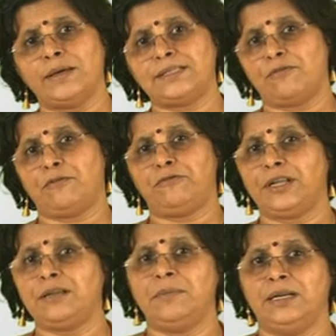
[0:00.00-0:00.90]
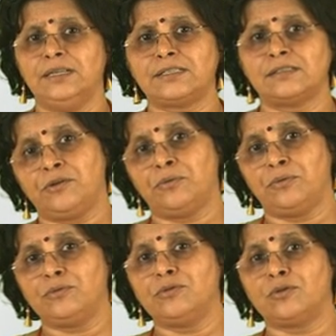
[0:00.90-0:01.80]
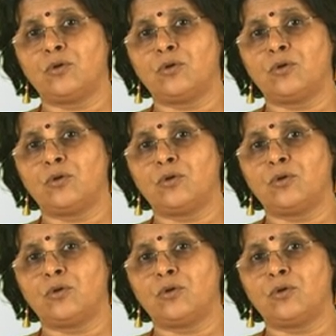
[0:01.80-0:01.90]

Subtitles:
say 15 minutes, you